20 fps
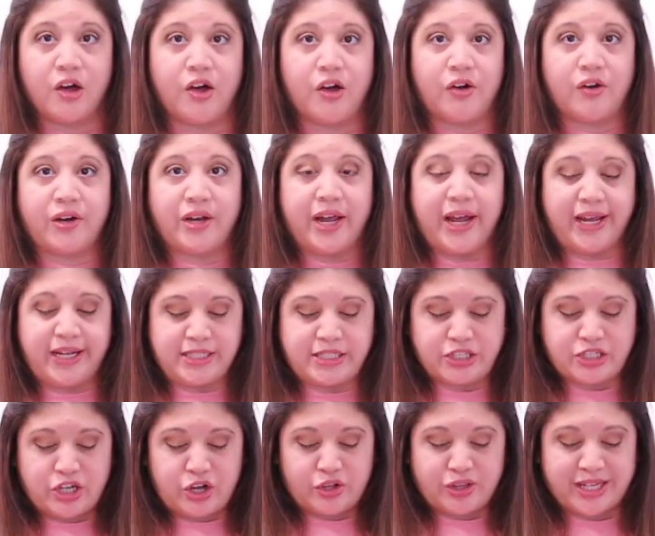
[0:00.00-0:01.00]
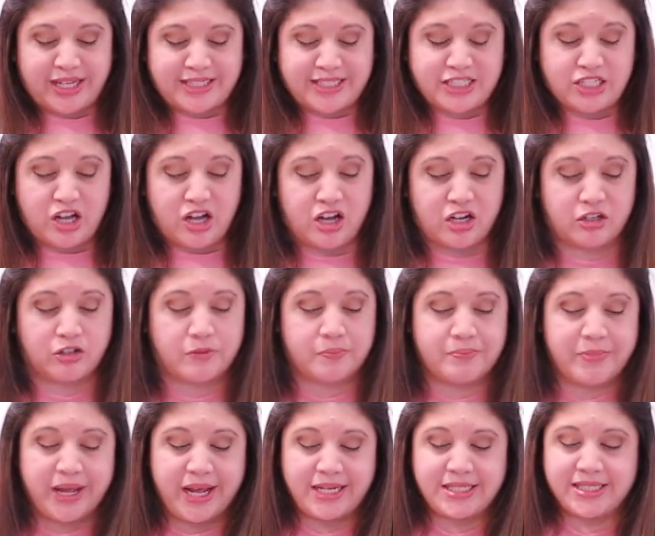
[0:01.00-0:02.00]
Okay, so this is all
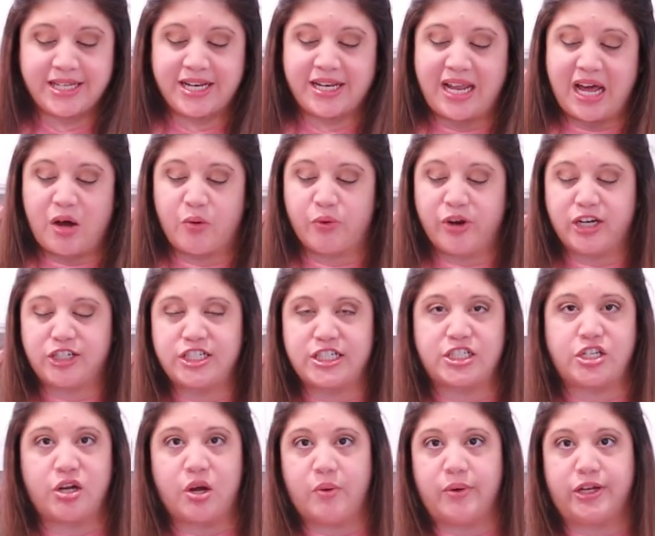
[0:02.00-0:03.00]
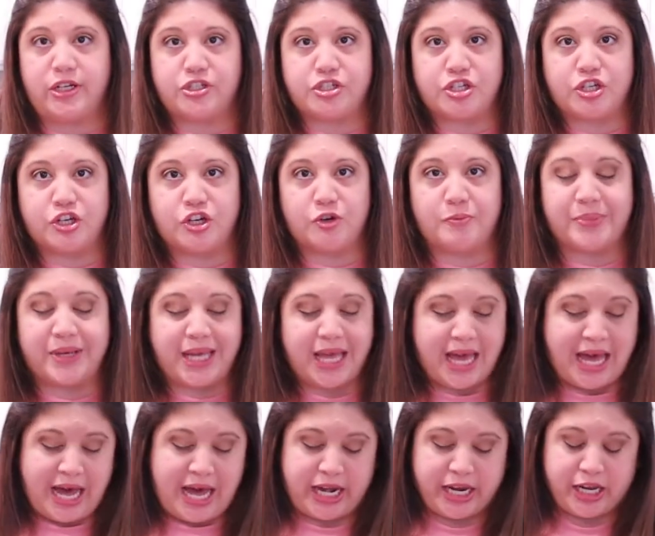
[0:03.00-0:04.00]
mixed, and now we're just going to be
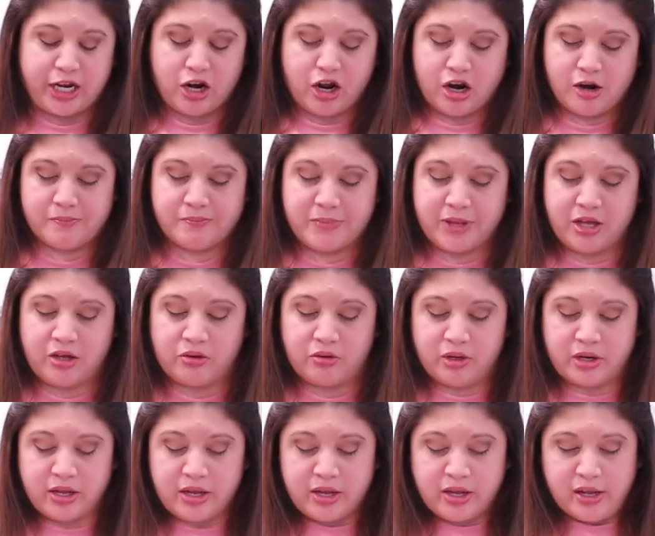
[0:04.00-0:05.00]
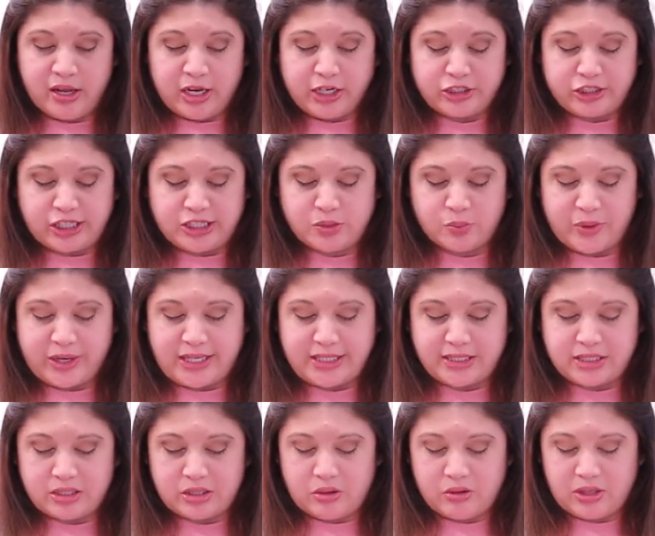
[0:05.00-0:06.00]
adding our milk. Just want to
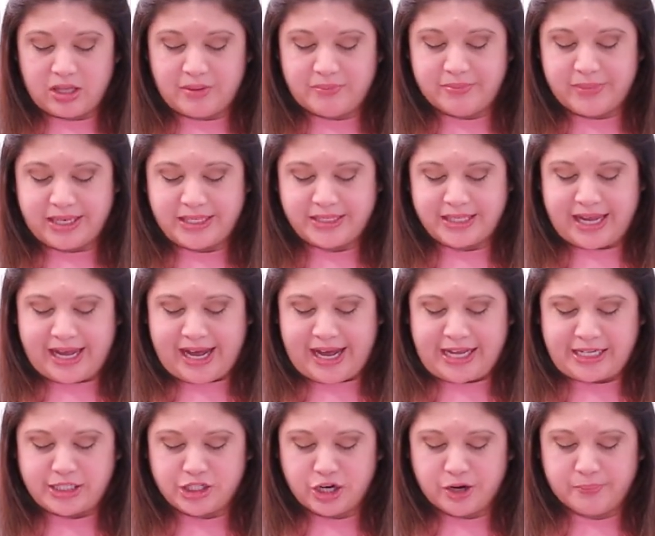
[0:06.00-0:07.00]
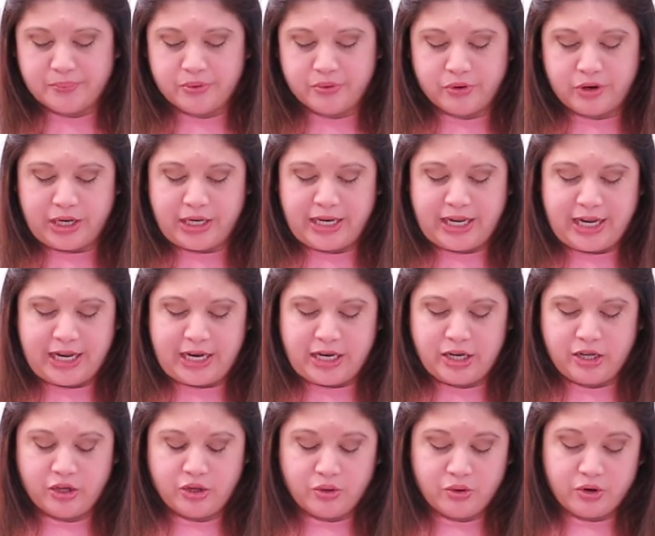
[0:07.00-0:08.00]
slowly mix it as you're pouring
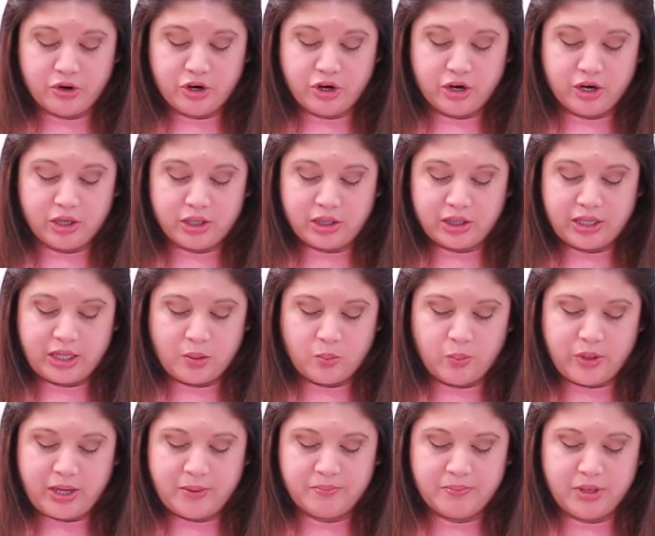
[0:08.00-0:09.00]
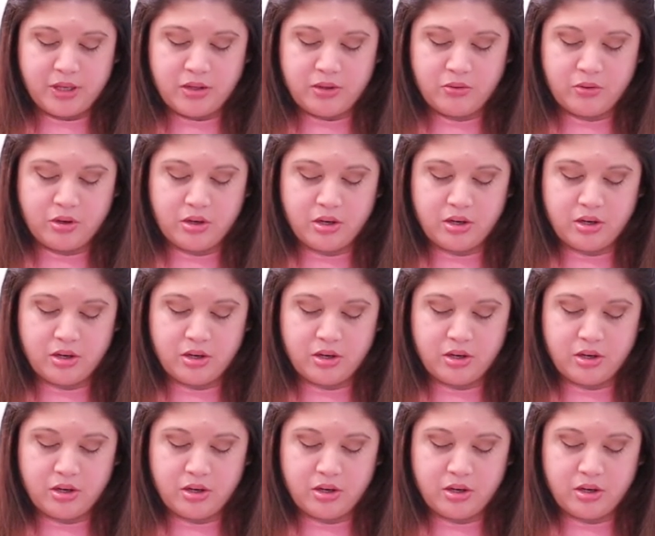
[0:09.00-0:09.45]
in your liquid milk.